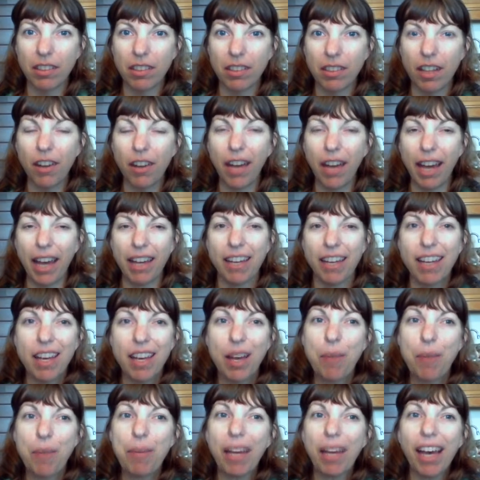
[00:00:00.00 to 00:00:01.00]
Okay,
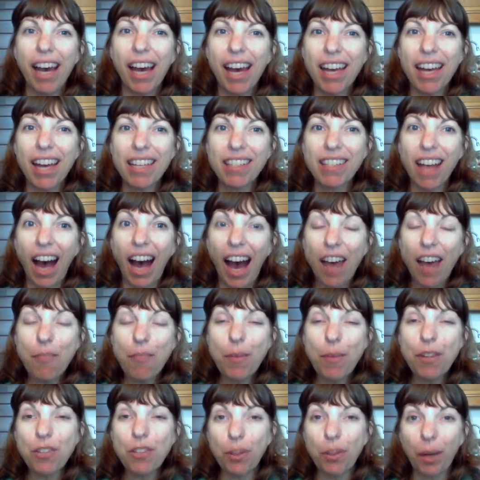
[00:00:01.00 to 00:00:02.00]
because I've
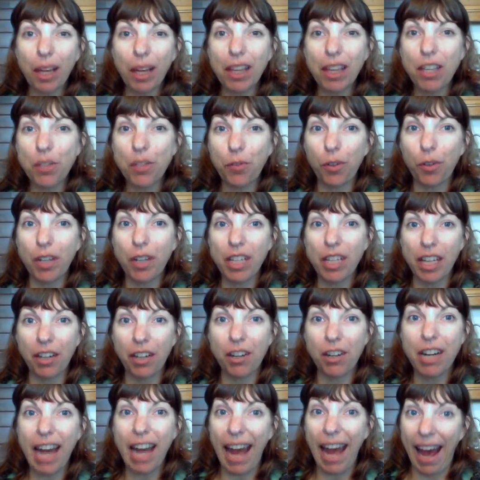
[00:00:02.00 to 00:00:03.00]
been doing this for 1.5
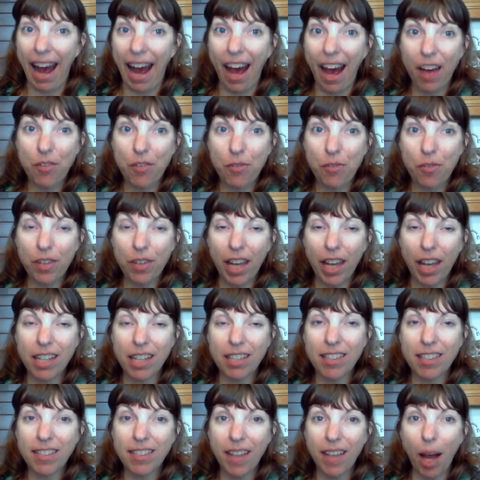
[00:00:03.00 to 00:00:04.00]
years,
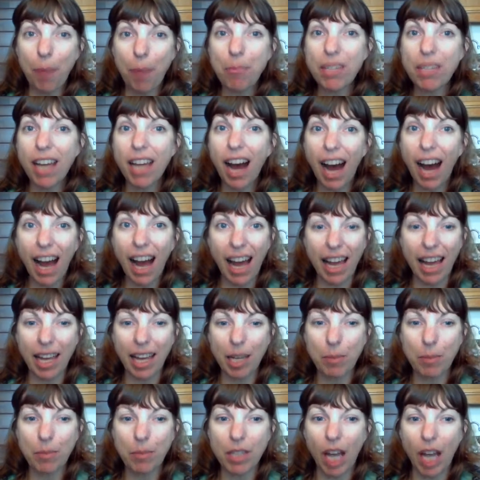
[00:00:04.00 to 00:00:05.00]
and
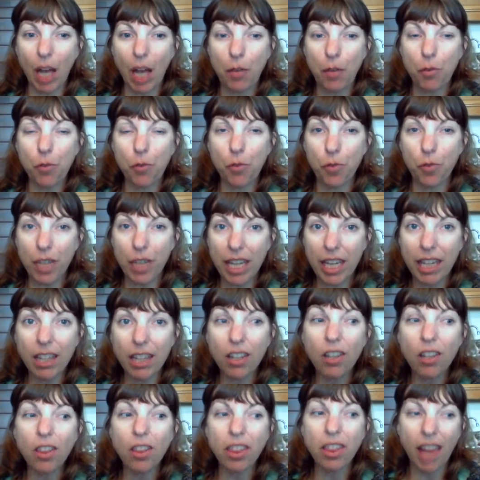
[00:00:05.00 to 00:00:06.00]
sometimes I
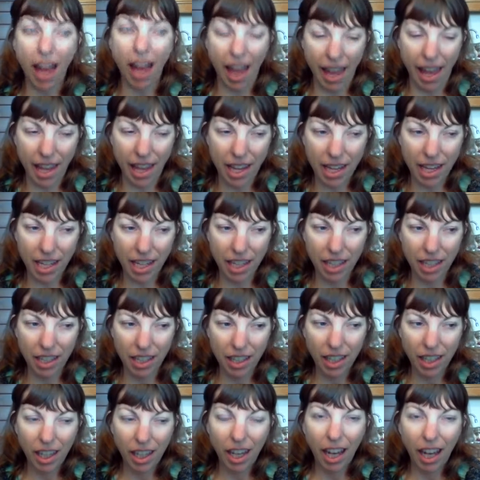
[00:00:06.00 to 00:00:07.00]
feel like
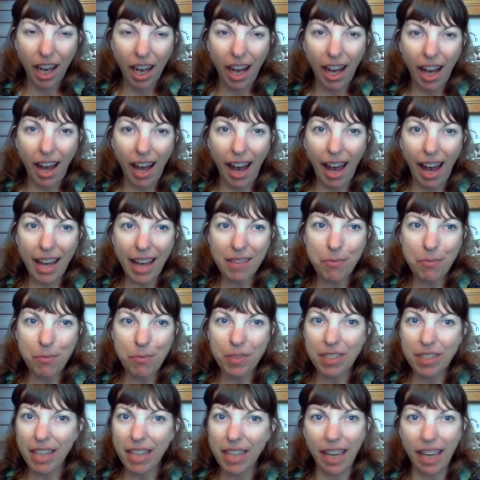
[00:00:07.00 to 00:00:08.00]

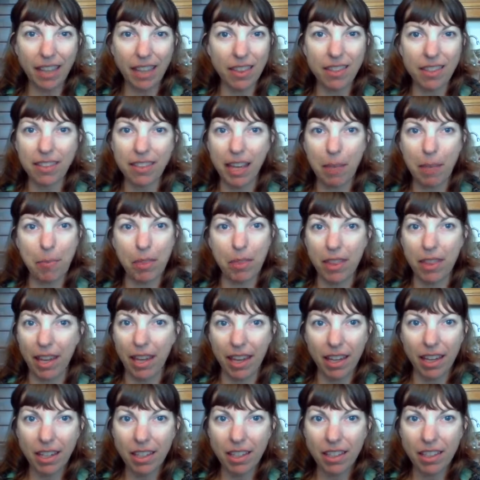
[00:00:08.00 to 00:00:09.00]
I'm saying the same
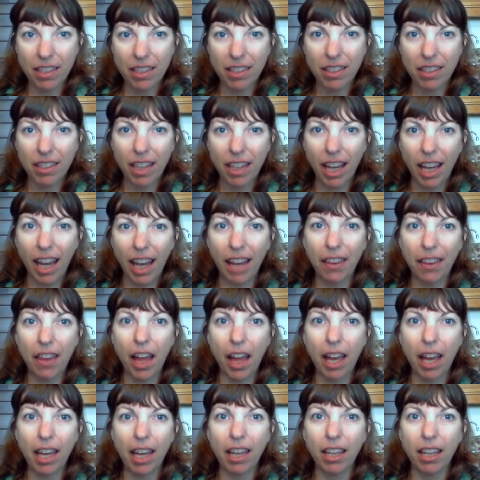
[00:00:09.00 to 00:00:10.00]
thing, and
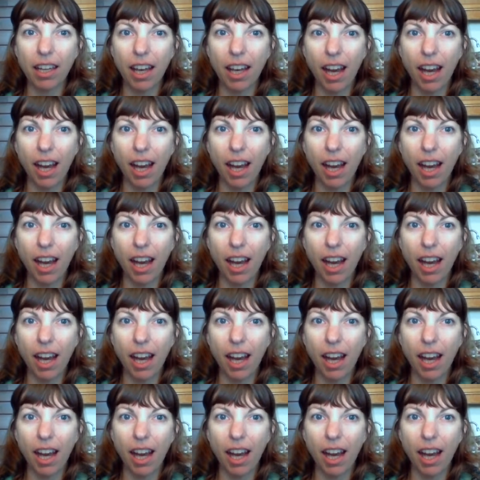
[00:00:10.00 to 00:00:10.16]
like